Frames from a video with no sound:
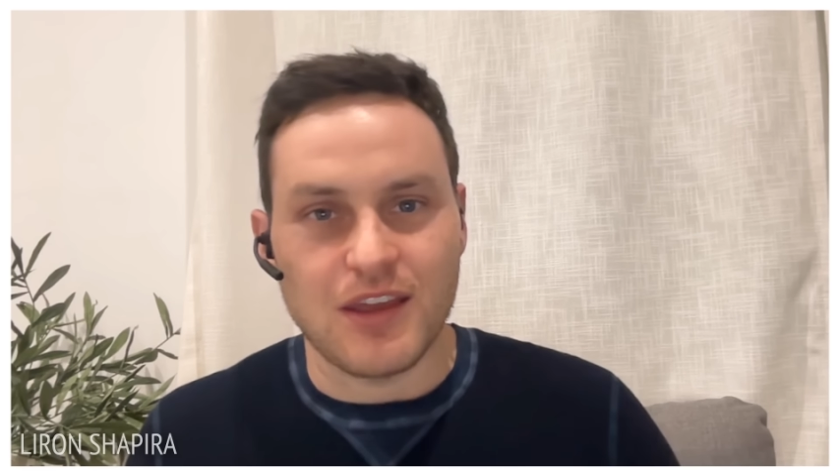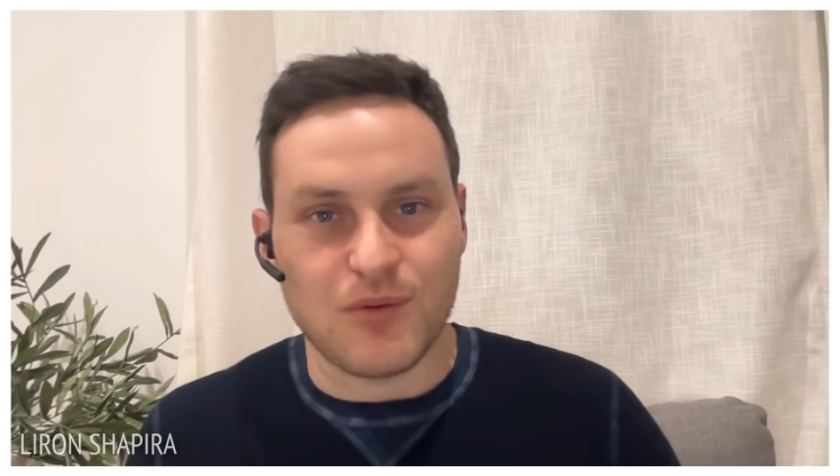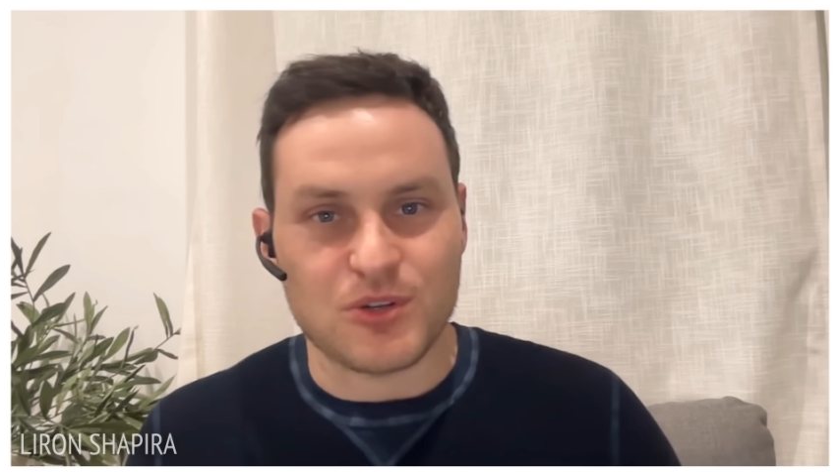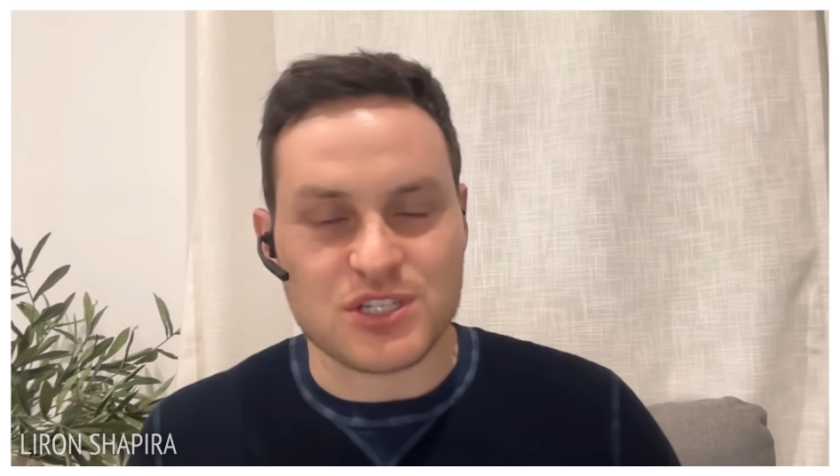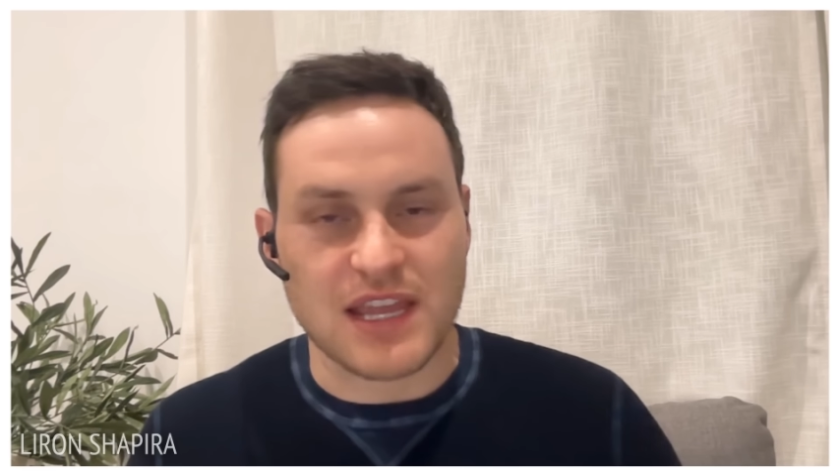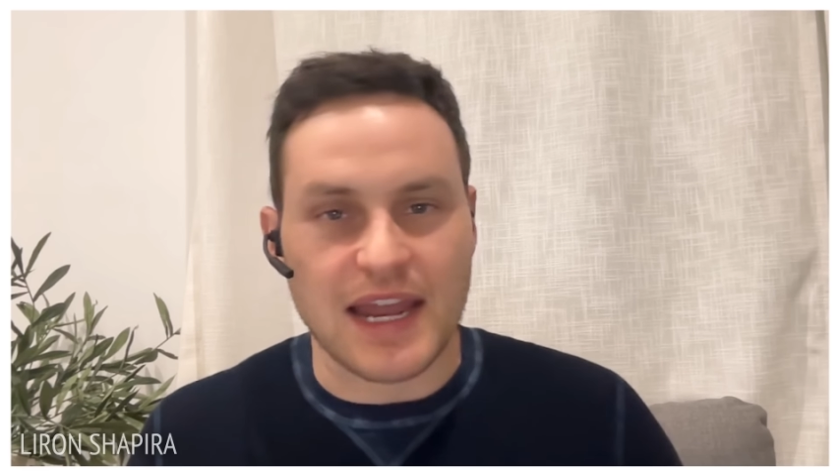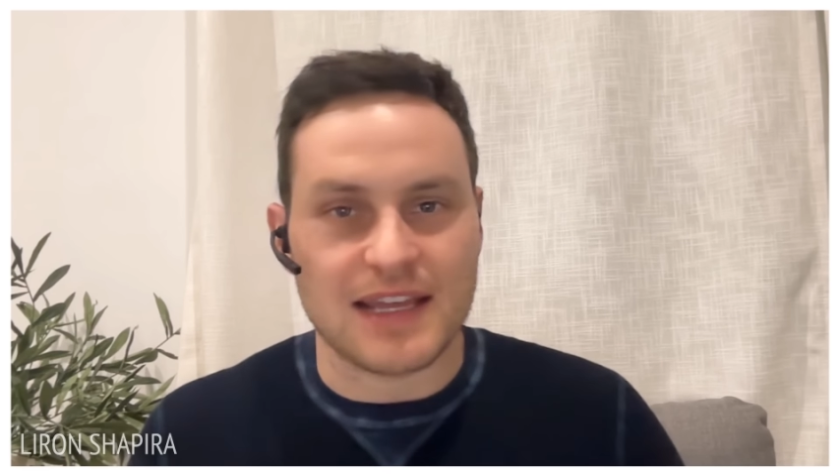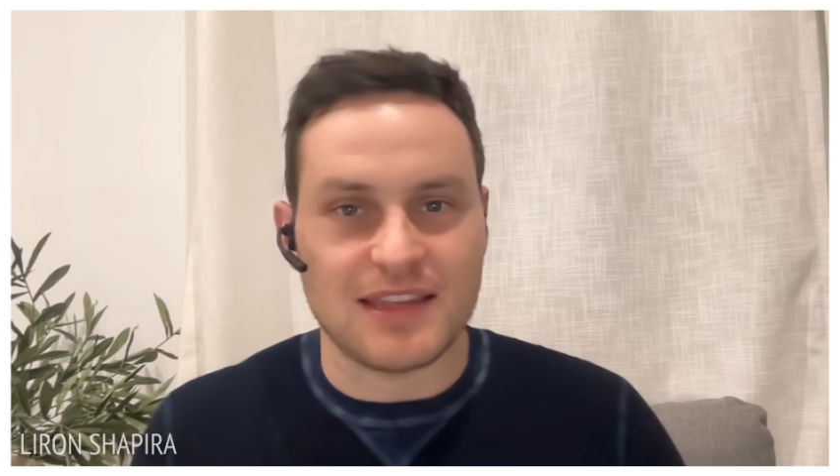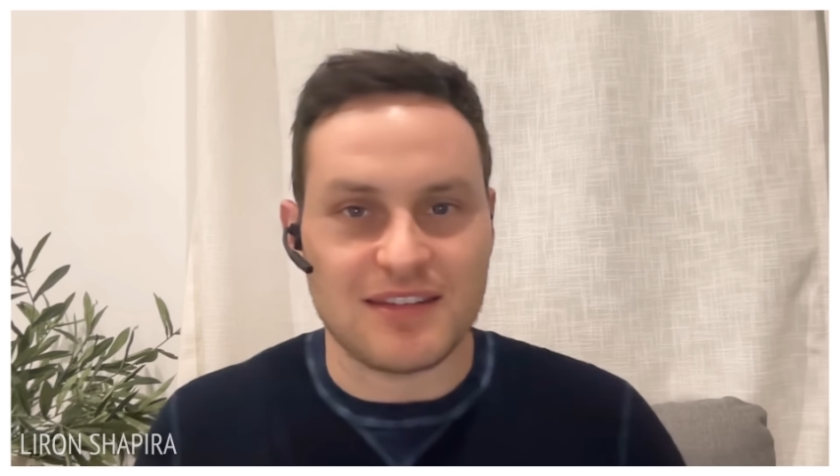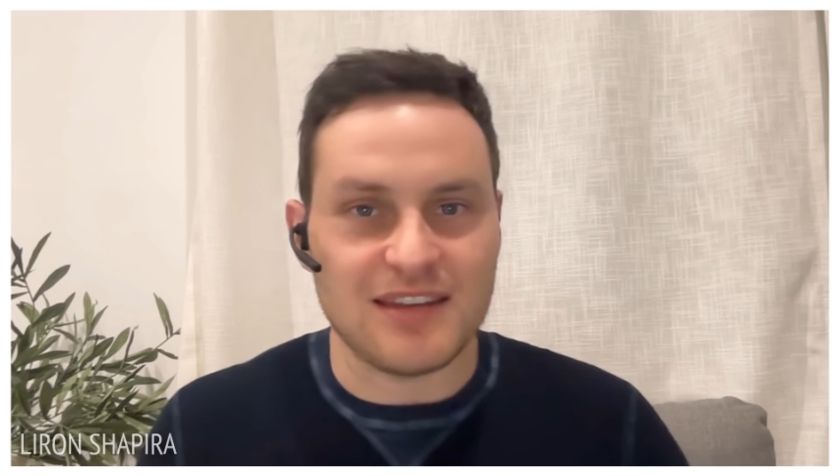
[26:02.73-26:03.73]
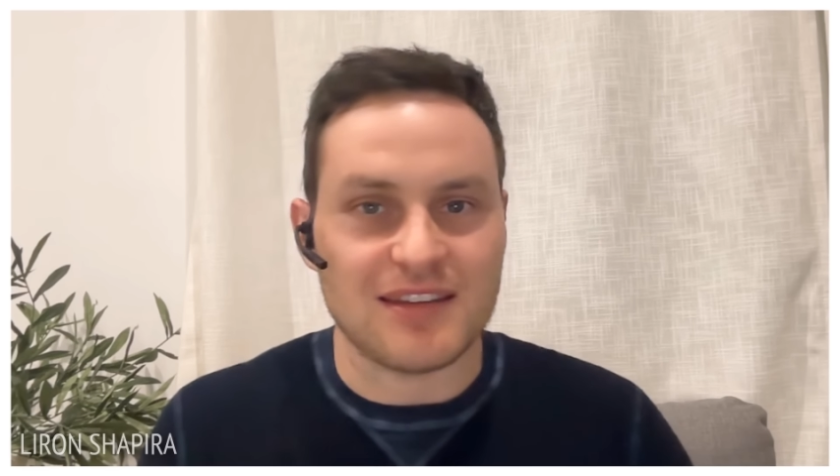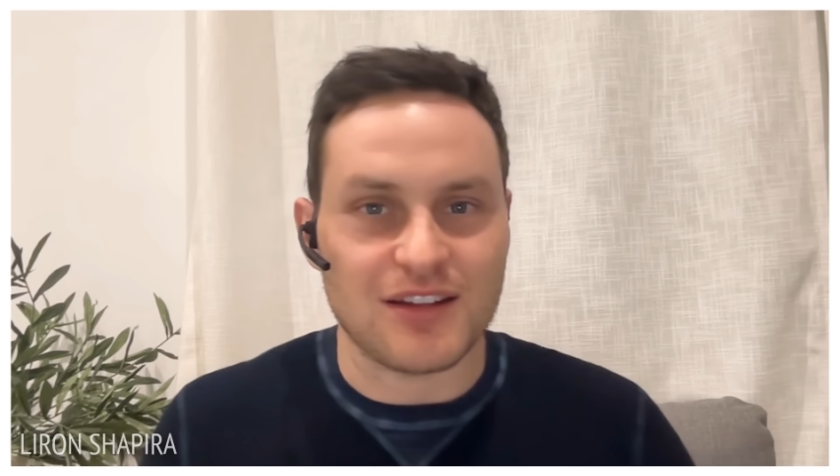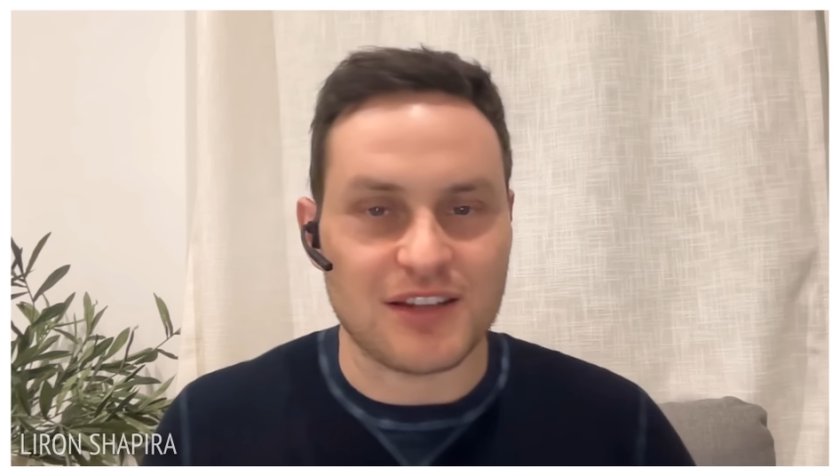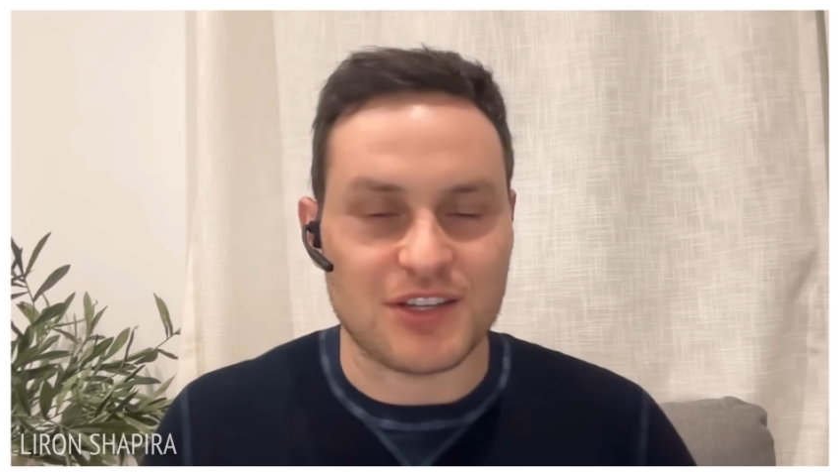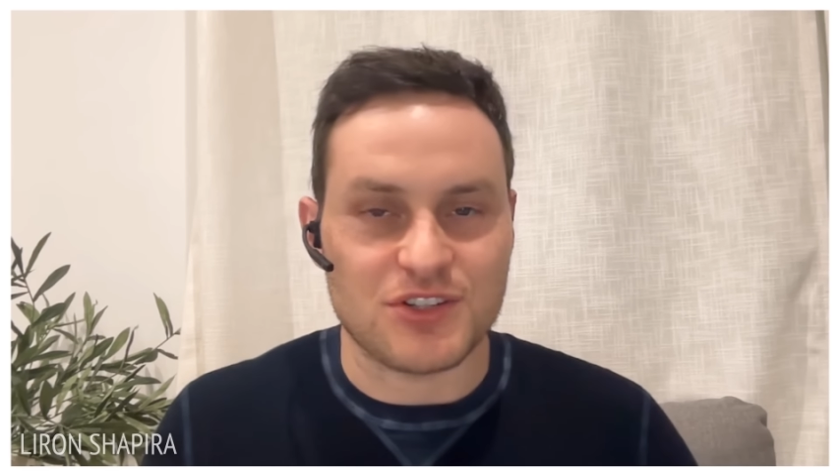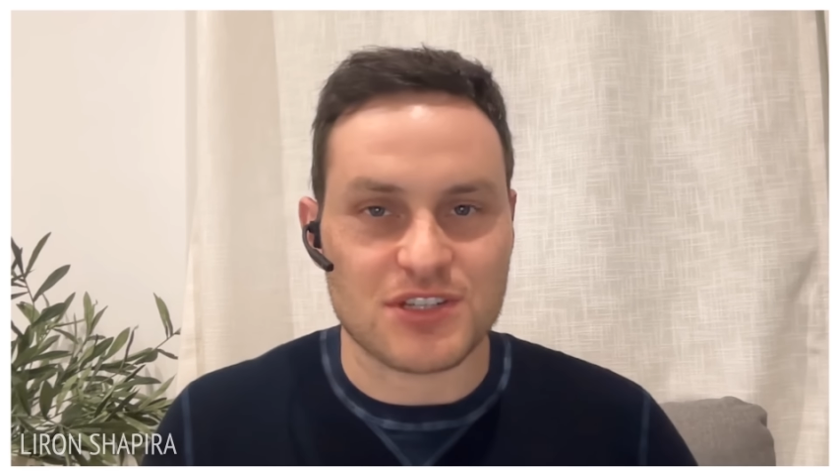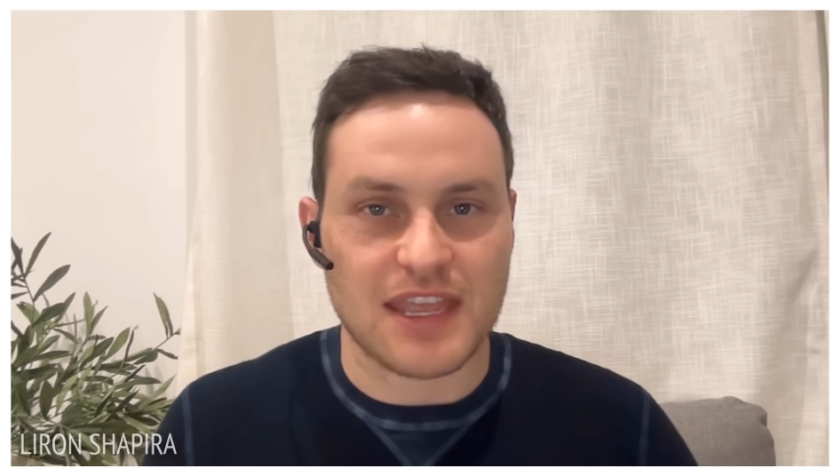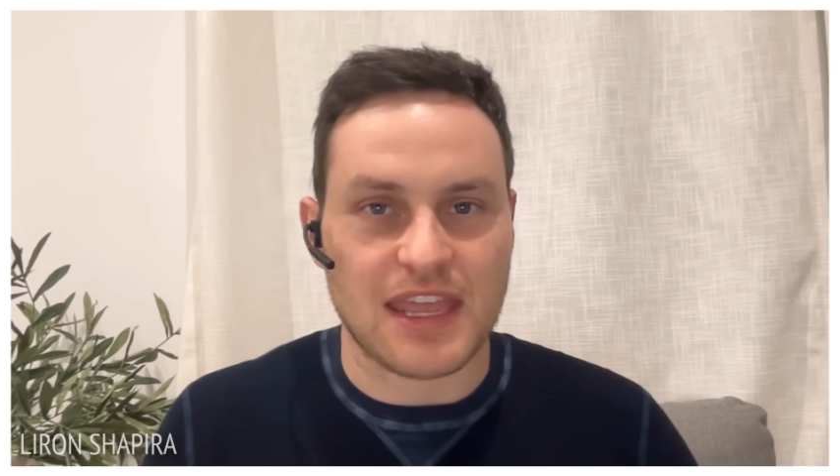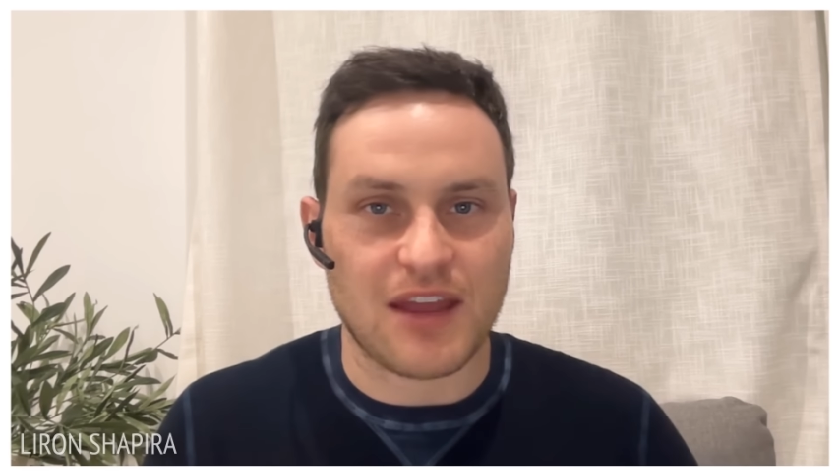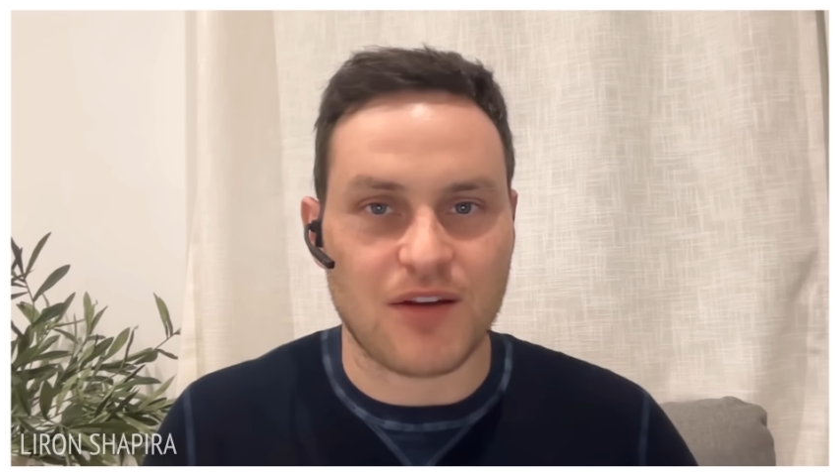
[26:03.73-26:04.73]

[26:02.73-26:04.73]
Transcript: which is highly detailed, and you just can't